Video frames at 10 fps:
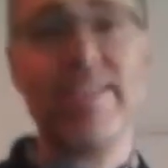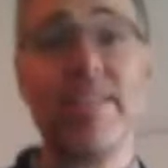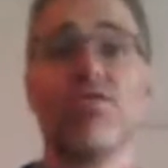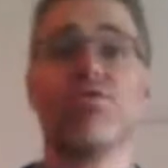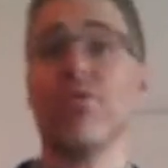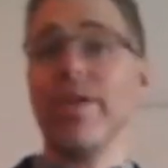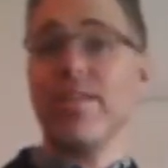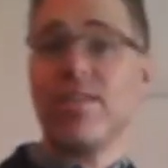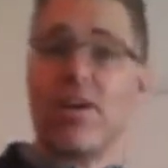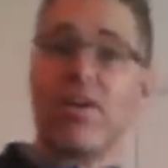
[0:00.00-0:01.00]
did 3
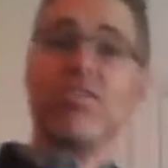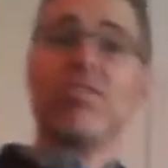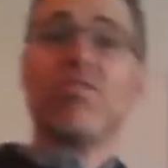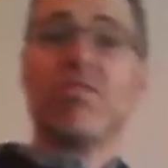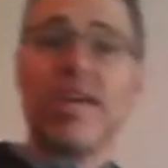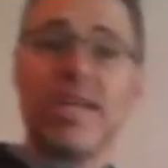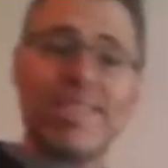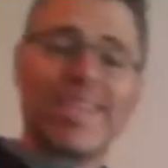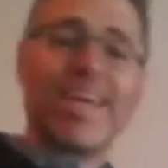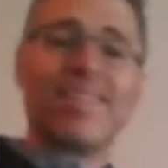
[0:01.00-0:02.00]
turns
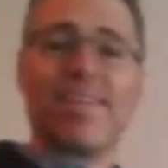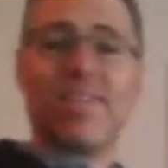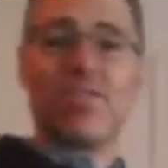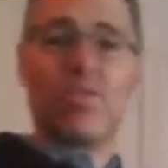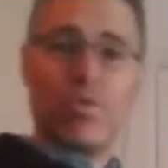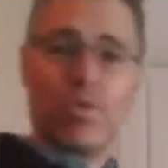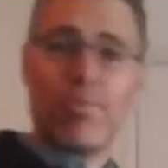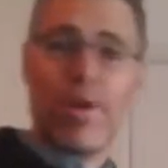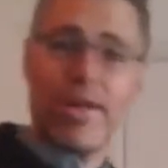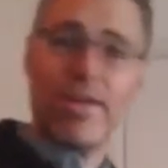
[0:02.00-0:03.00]
to get into the
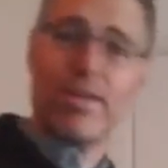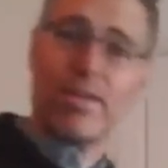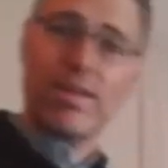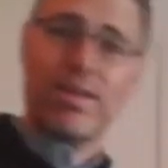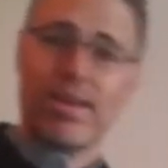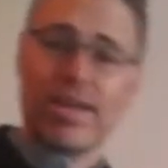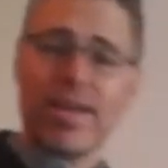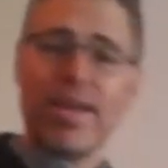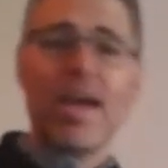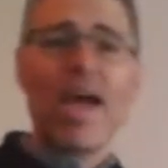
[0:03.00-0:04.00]
break.
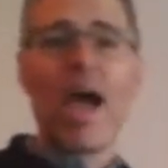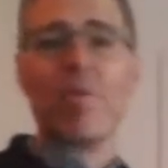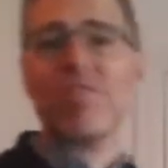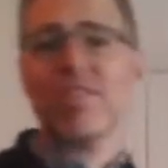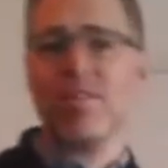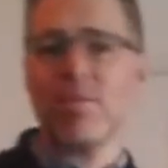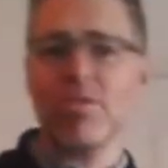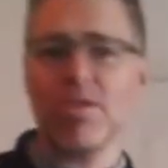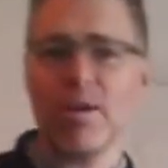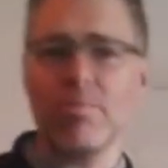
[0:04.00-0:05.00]
Okay, however,
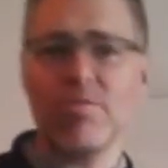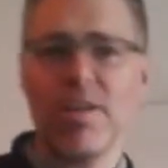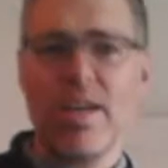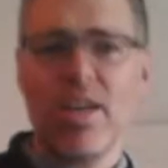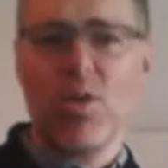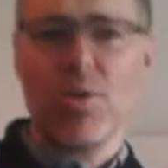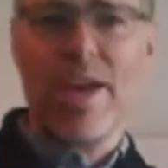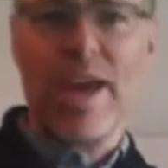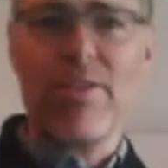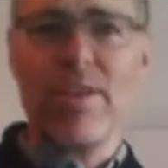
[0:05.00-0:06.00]
sometimes you're
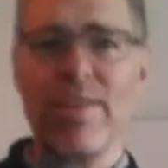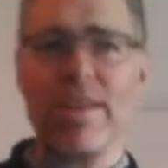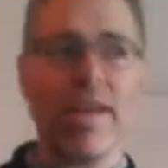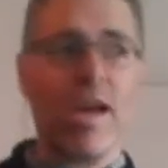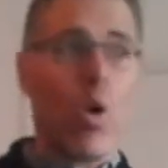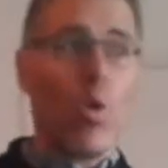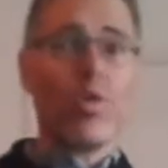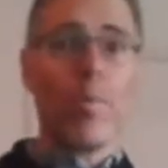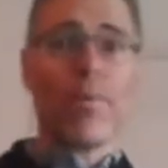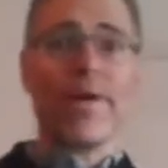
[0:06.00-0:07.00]
there and you think,
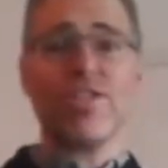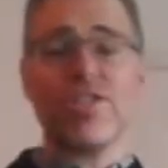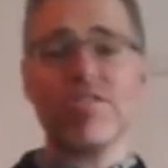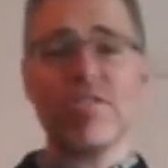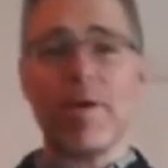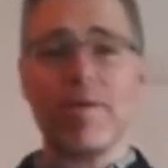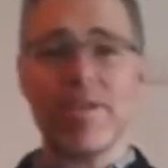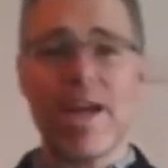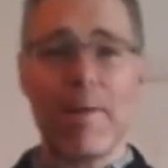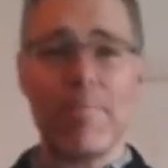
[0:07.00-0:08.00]
oh, the break's just about
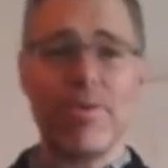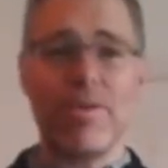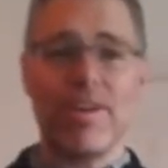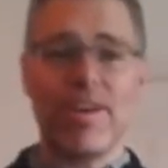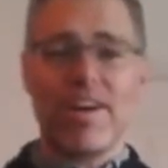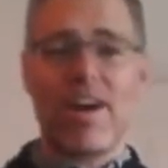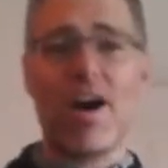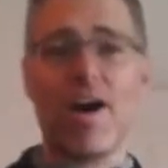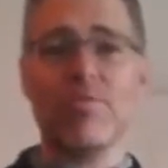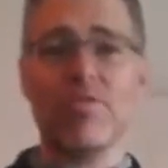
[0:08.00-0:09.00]
to happen.
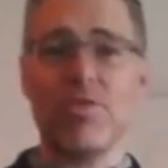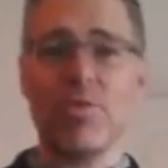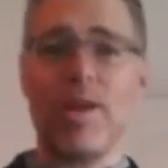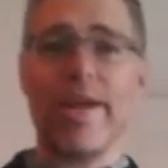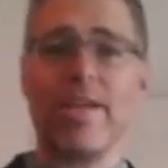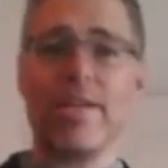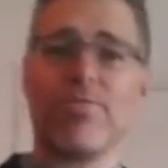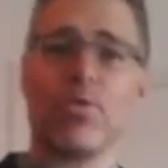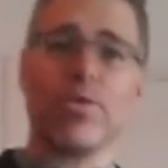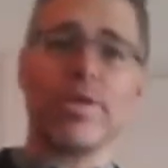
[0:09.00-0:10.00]
I'm too late
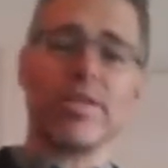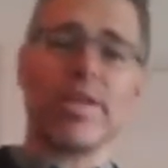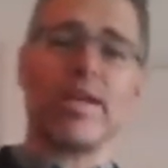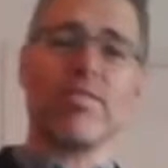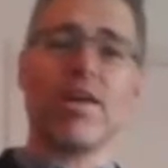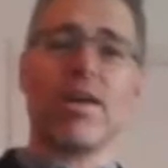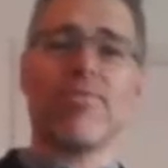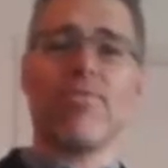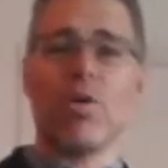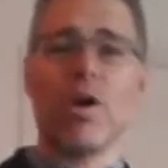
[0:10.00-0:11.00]
for it. Okay, so
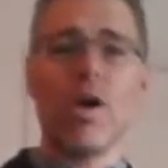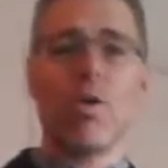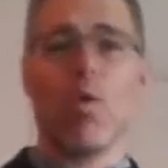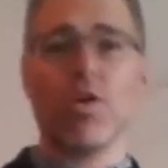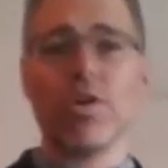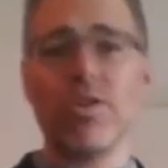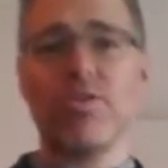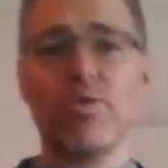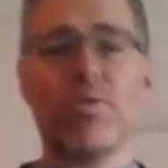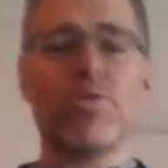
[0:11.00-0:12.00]
therefore, what can
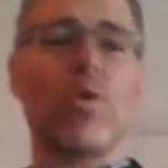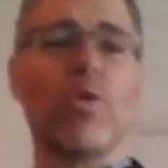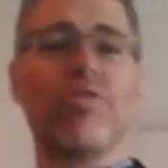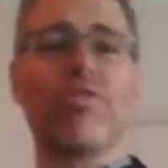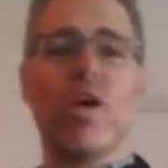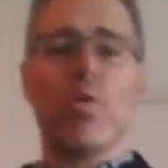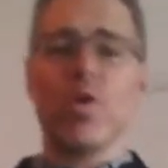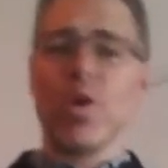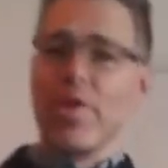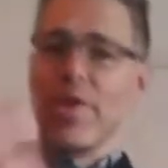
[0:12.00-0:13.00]
you do? Of course,
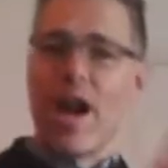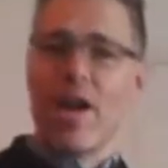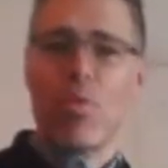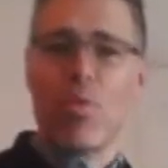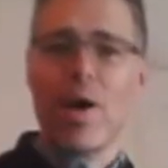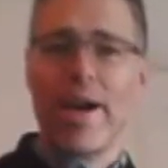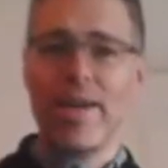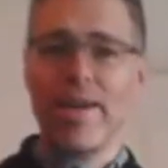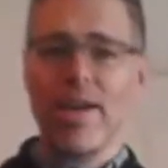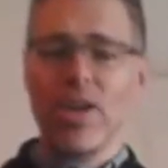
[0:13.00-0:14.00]
we'll go the other
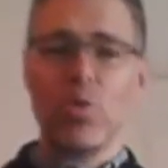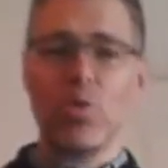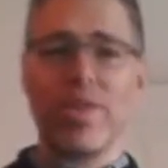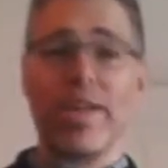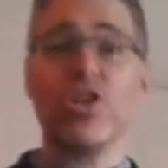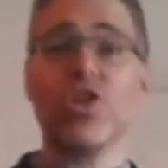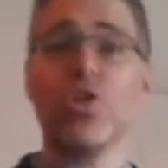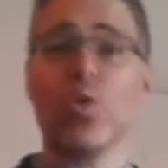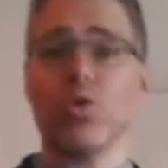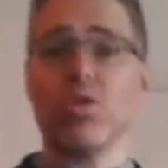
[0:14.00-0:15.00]
way. You will then
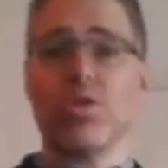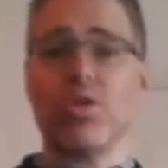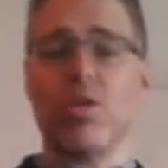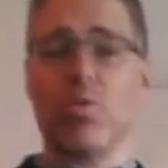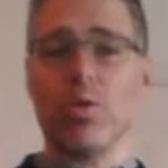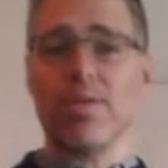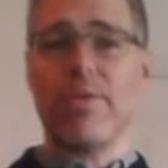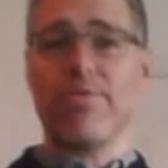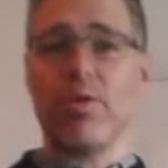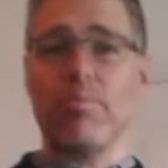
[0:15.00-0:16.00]
shorten
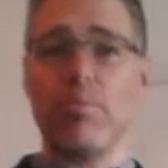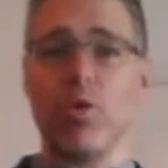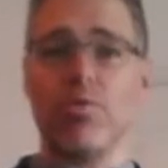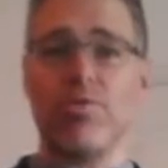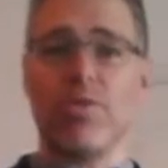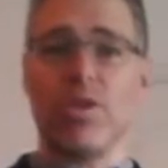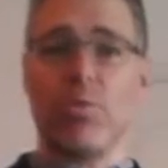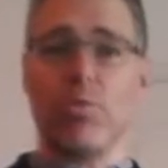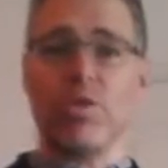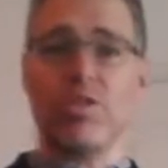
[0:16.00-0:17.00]
whatever move that
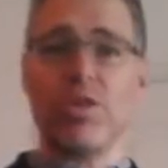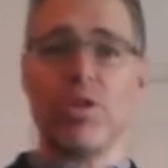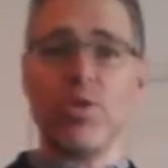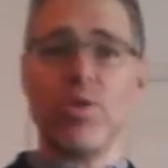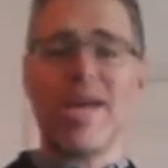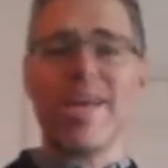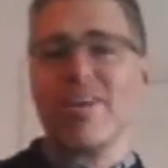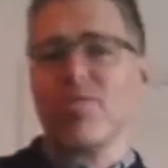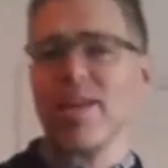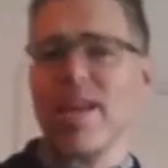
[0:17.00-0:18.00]
you would do.
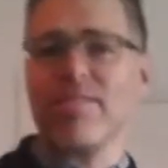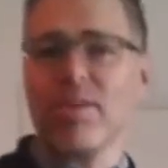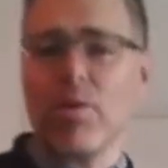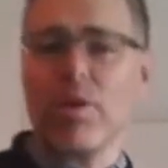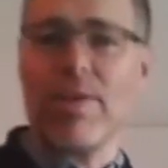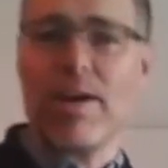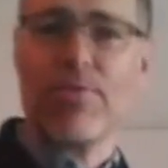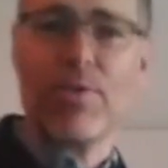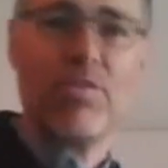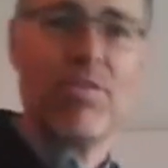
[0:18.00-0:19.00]
Okay, so a classic one of that,
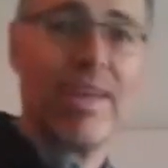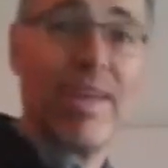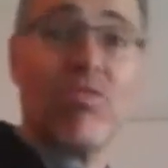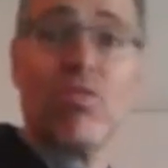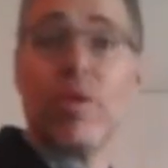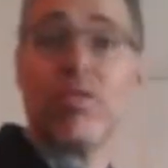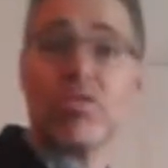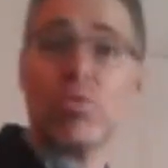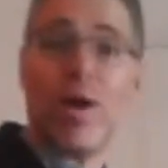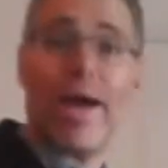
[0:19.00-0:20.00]
for instance, is doing a
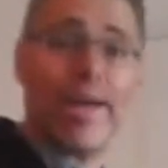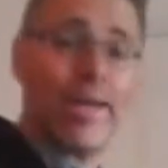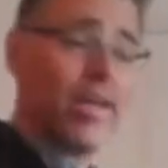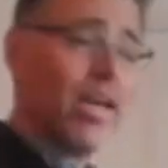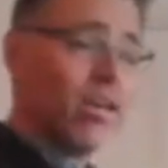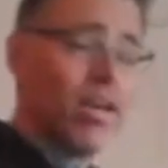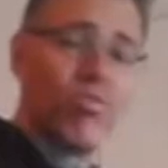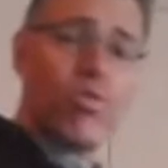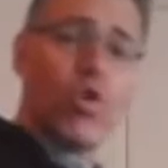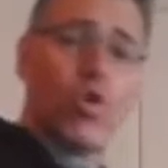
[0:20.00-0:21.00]
sway. Okay,
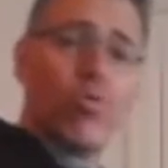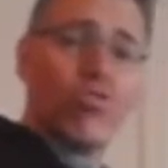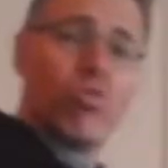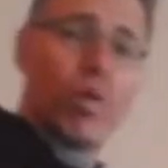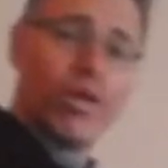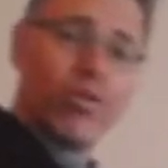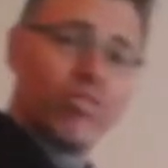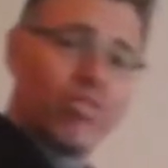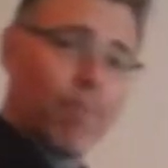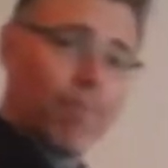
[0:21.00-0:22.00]
so a normal sway, you'd
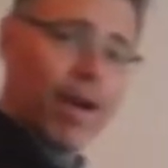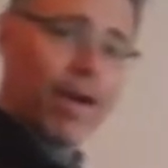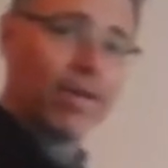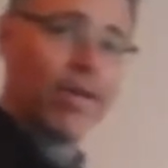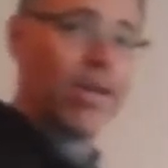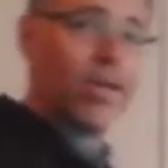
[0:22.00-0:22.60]
step back,